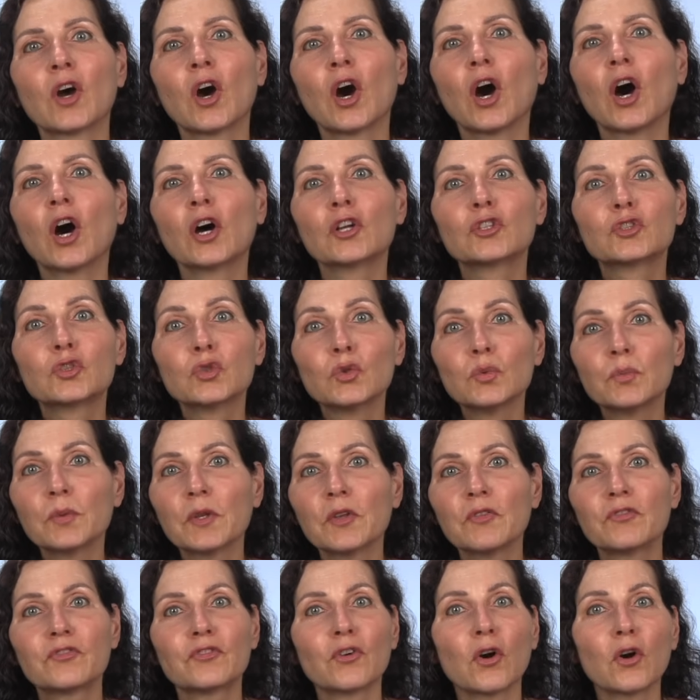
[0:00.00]
or do we
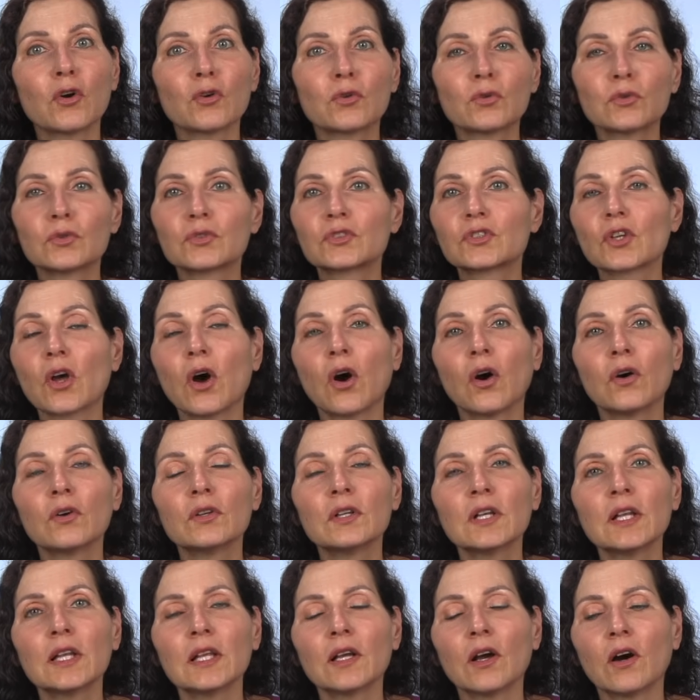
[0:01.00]
focus
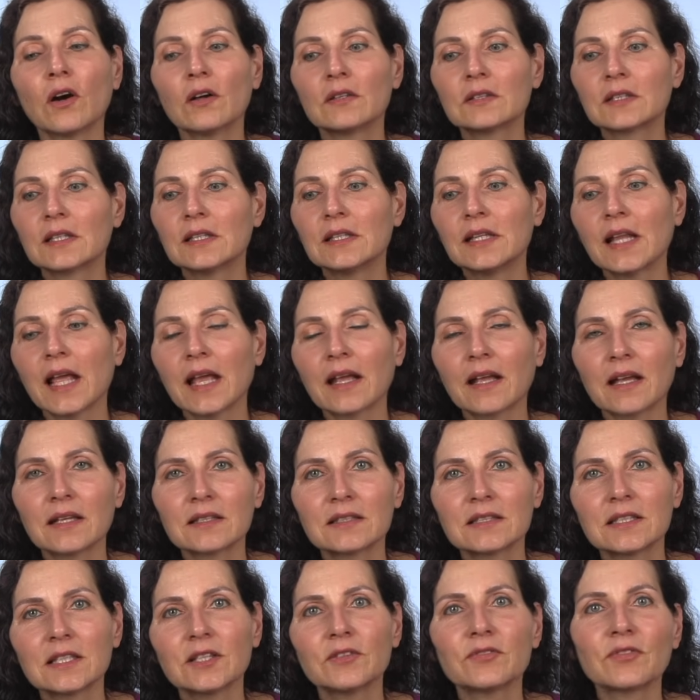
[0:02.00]
only on the
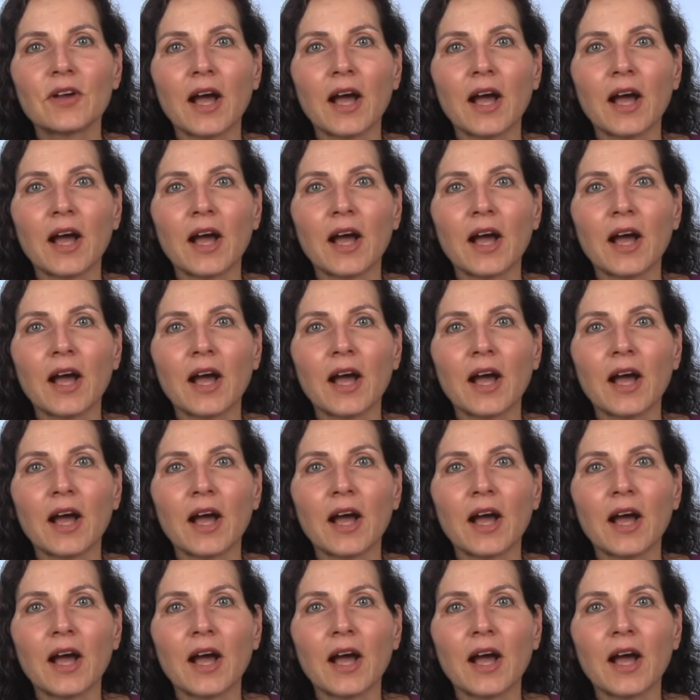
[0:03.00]
negative